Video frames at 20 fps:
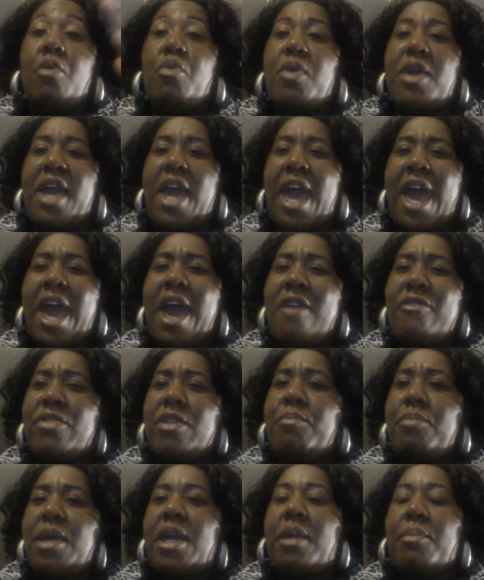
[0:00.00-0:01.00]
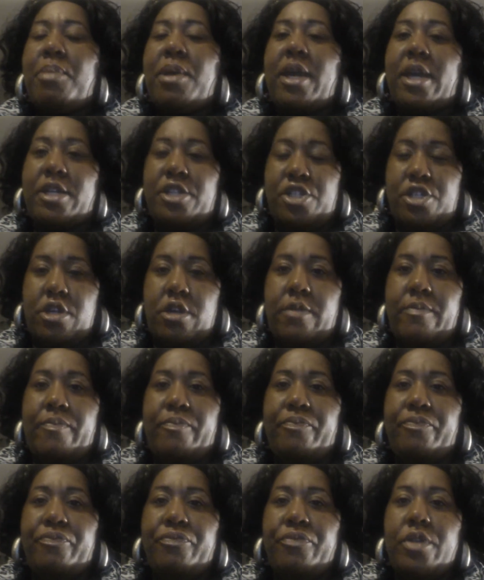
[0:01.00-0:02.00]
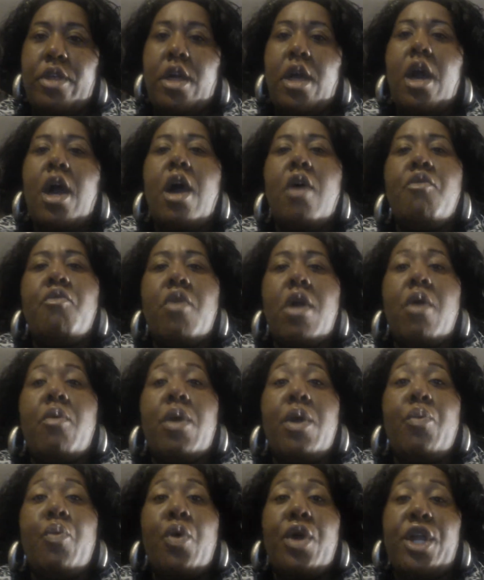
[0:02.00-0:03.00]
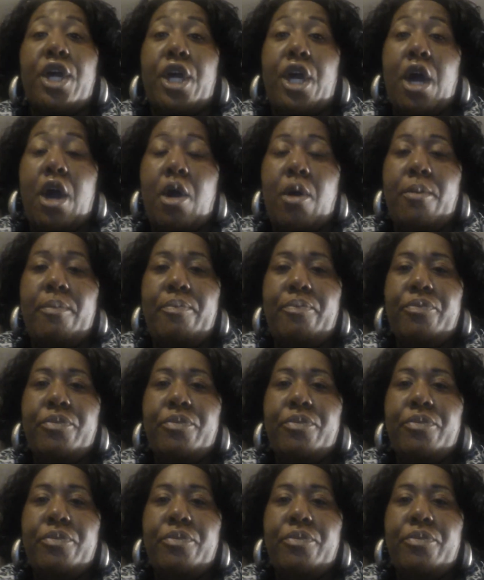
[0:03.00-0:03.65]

We have the big picture of where we want to go.